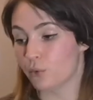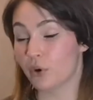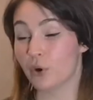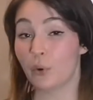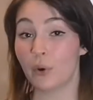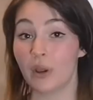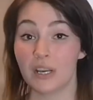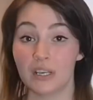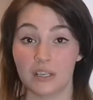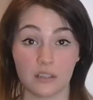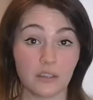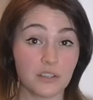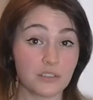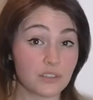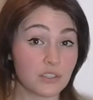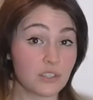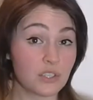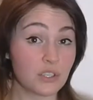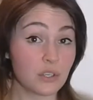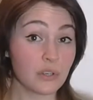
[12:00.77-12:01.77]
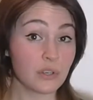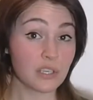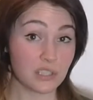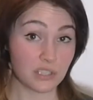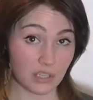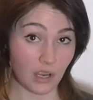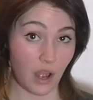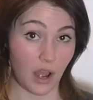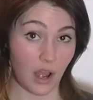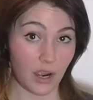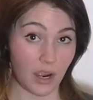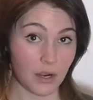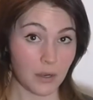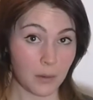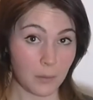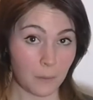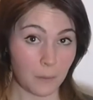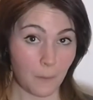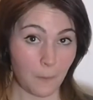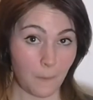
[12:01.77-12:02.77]
we're going to listen to a
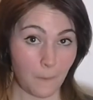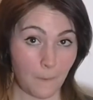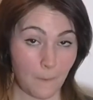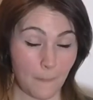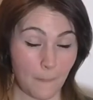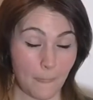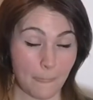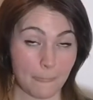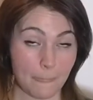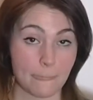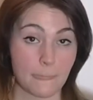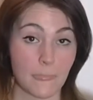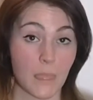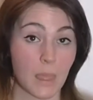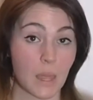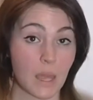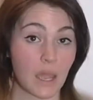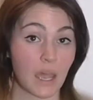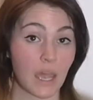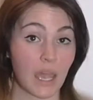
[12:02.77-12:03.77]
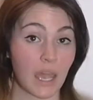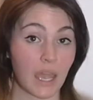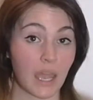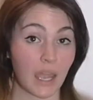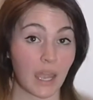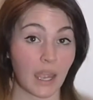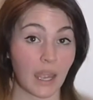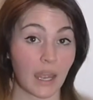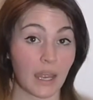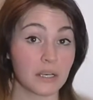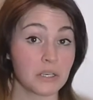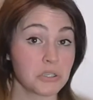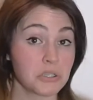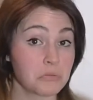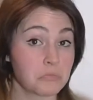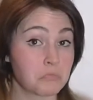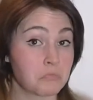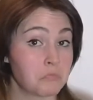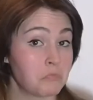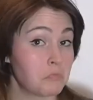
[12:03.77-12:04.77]
song
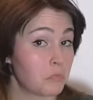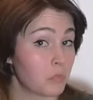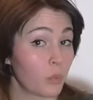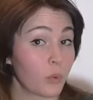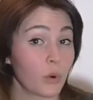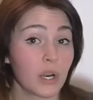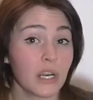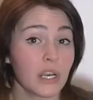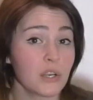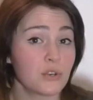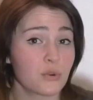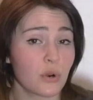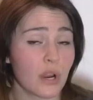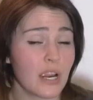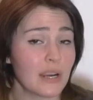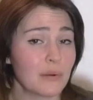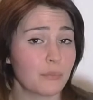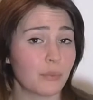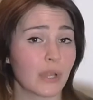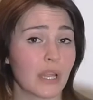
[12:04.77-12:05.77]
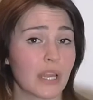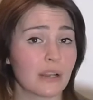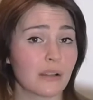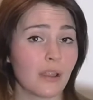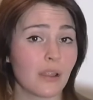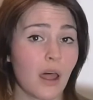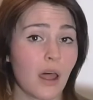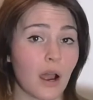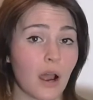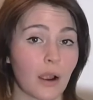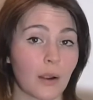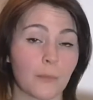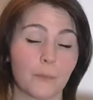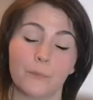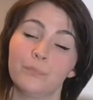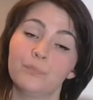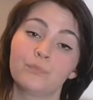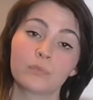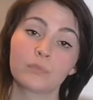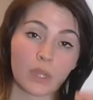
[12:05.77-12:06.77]
and we're going to try and play along.
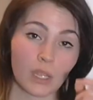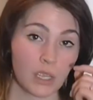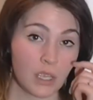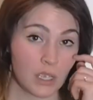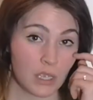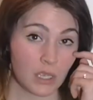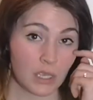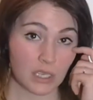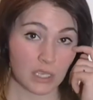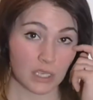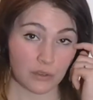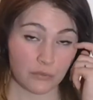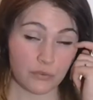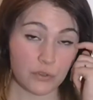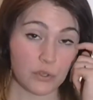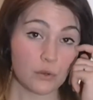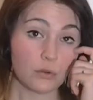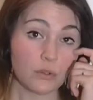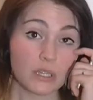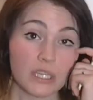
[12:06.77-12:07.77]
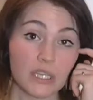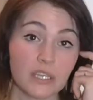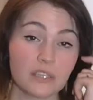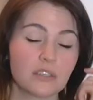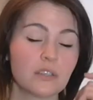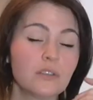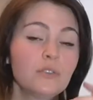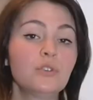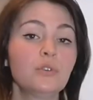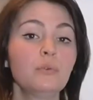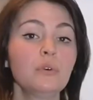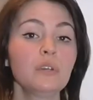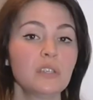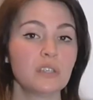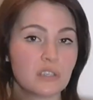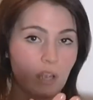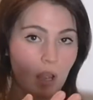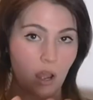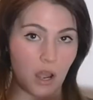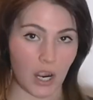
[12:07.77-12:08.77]
If you listen to a
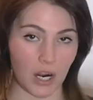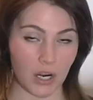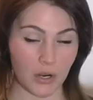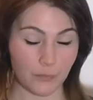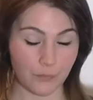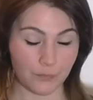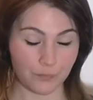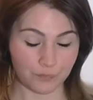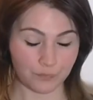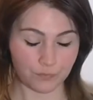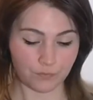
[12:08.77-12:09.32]
song,